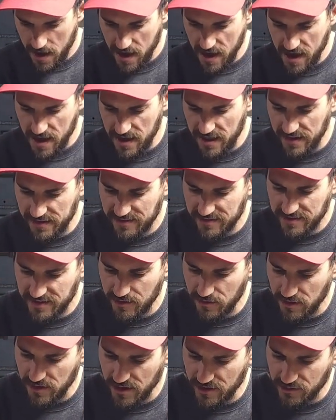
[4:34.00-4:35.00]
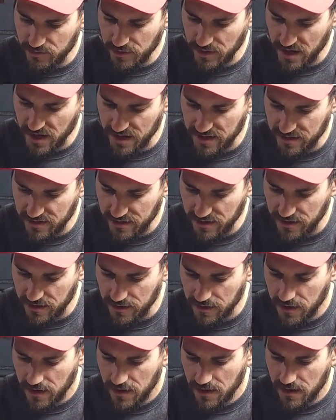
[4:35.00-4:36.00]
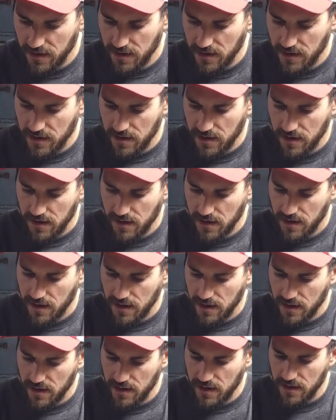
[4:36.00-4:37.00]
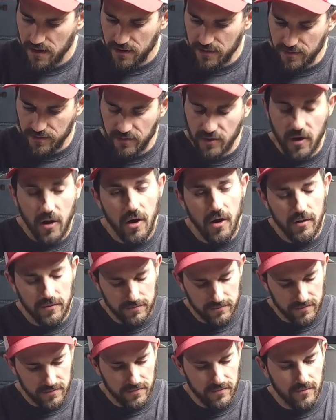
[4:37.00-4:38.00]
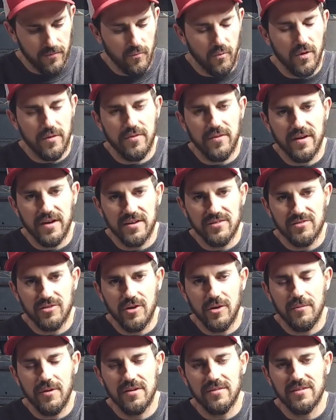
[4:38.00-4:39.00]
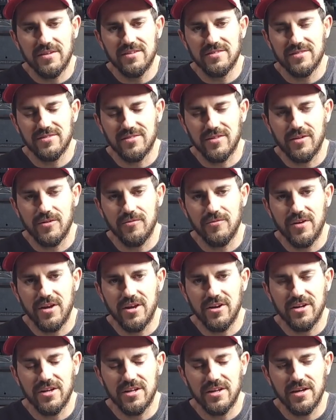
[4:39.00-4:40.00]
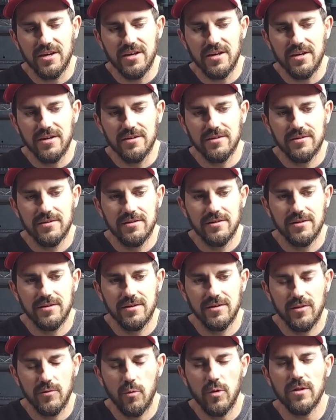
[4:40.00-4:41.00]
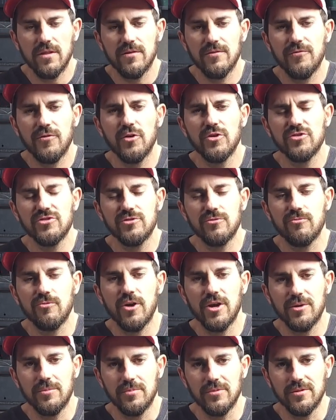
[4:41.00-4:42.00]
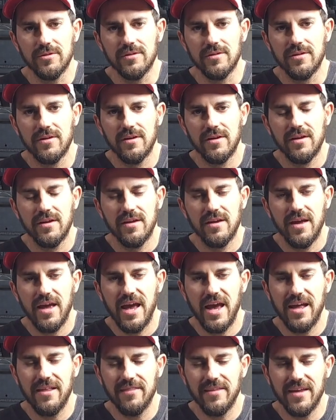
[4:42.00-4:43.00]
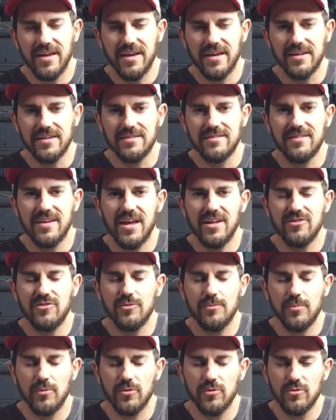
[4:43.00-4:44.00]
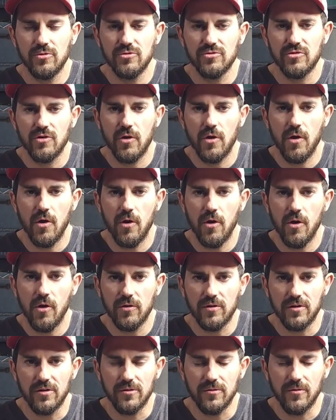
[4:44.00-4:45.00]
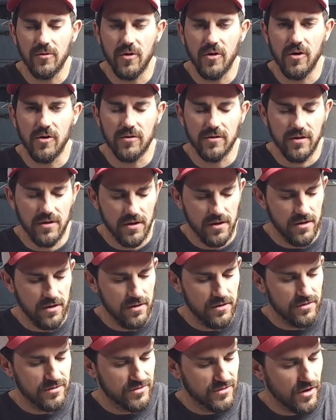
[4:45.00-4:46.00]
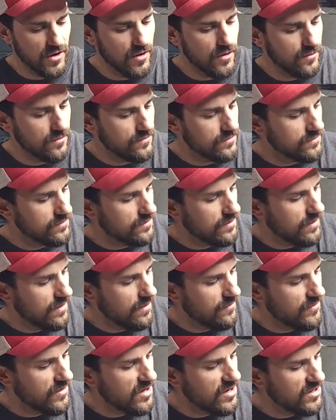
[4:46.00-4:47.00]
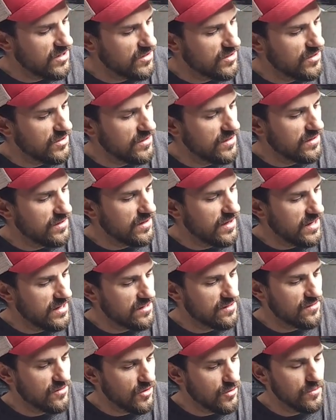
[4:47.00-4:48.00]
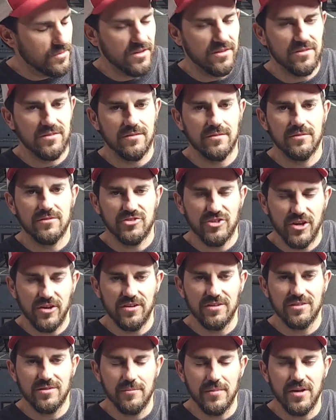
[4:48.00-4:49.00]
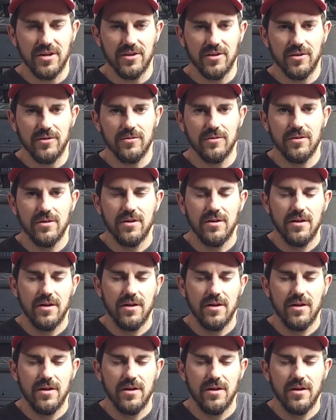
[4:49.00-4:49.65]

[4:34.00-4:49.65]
And let's see what else we got here. One thing I saw about these is they're very, one of the first to ripen, and they tend to produce all year long. So a very good indeterminate cherry tomato.